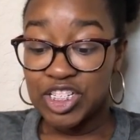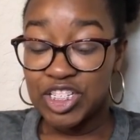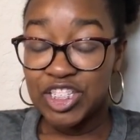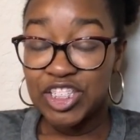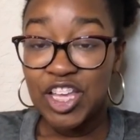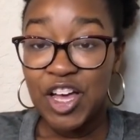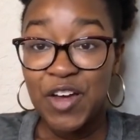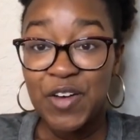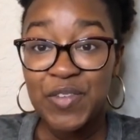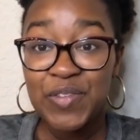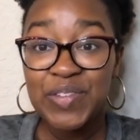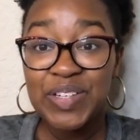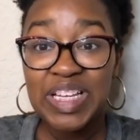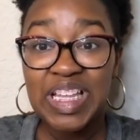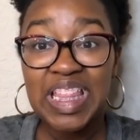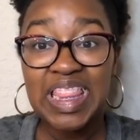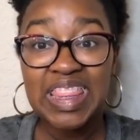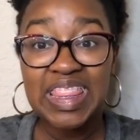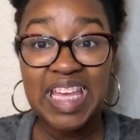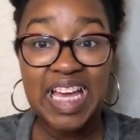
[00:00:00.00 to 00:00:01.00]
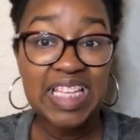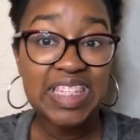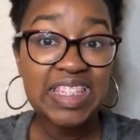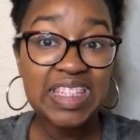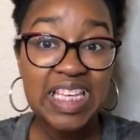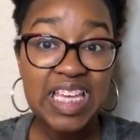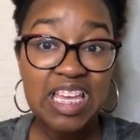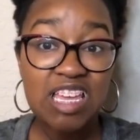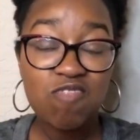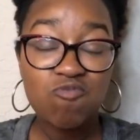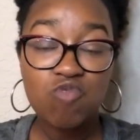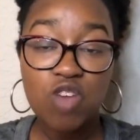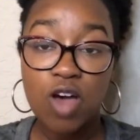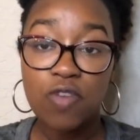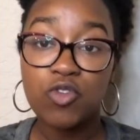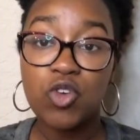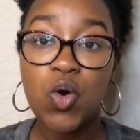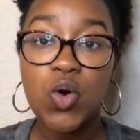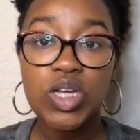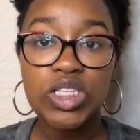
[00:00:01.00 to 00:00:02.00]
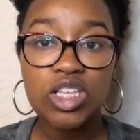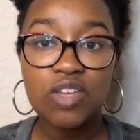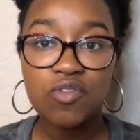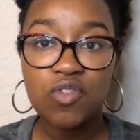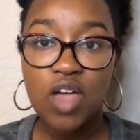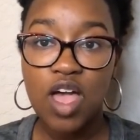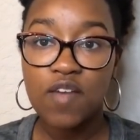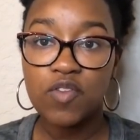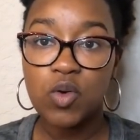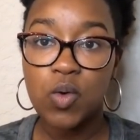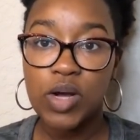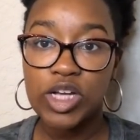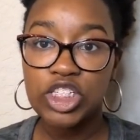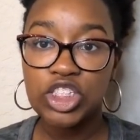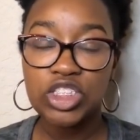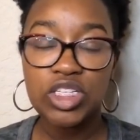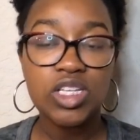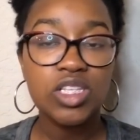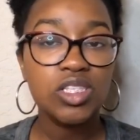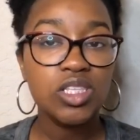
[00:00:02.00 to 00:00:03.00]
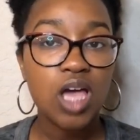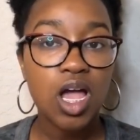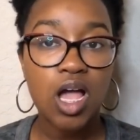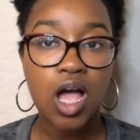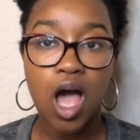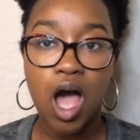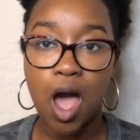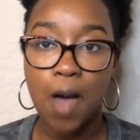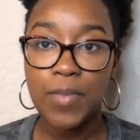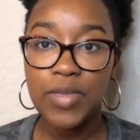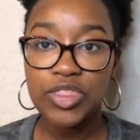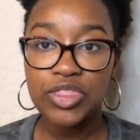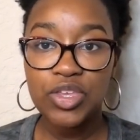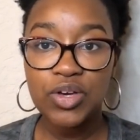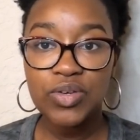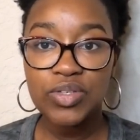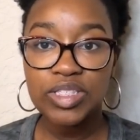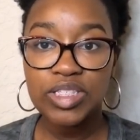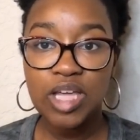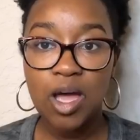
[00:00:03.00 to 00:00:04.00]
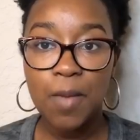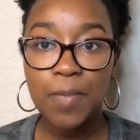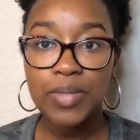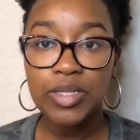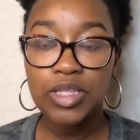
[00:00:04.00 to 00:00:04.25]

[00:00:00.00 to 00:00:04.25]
So that's it. Of course, if you have questions, comment those down